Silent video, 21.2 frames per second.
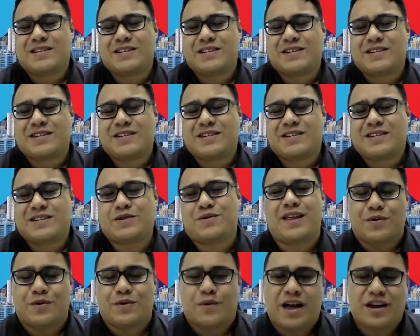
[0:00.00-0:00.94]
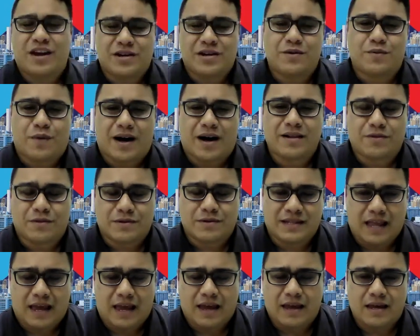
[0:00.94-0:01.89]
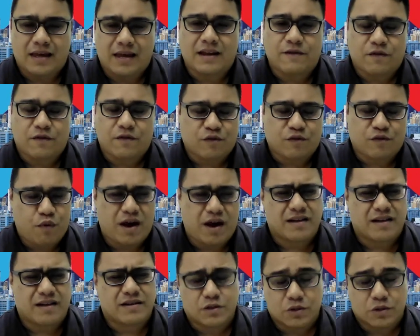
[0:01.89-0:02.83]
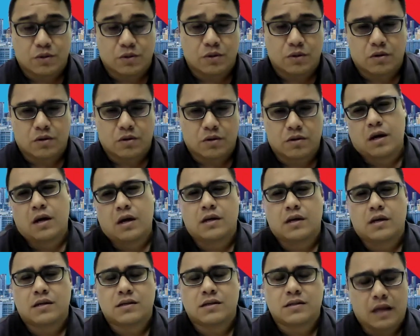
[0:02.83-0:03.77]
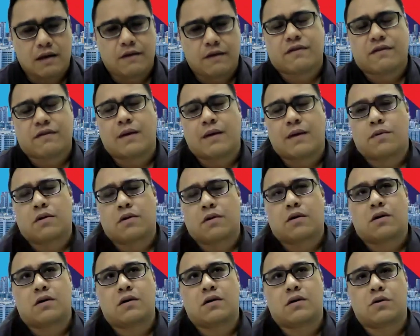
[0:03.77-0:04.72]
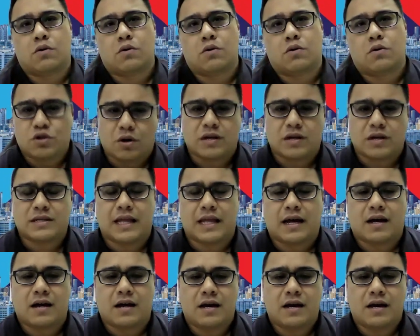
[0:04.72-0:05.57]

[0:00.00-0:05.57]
So what you actually want to stay in, if your spread is so low, stay with SIBOR law, no choice.